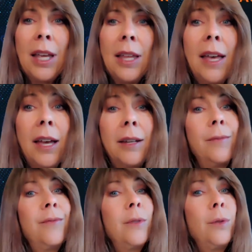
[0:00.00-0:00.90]
And
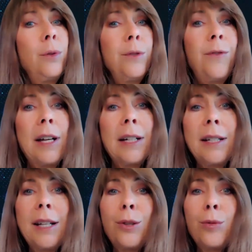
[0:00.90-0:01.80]
then,
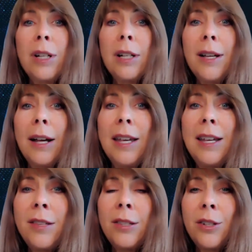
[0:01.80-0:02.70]
finally at 3 o'clock
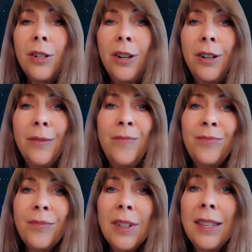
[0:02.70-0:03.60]
Eastern,
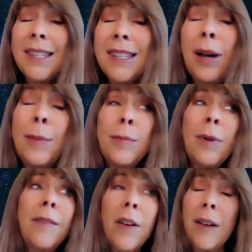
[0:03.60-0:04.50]
this might be
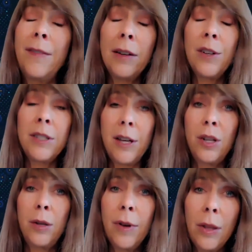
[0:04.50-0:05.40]
my very favorite
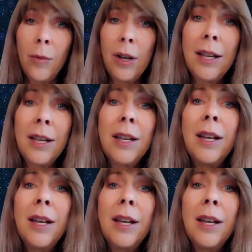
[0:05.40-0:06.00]
session, by the way.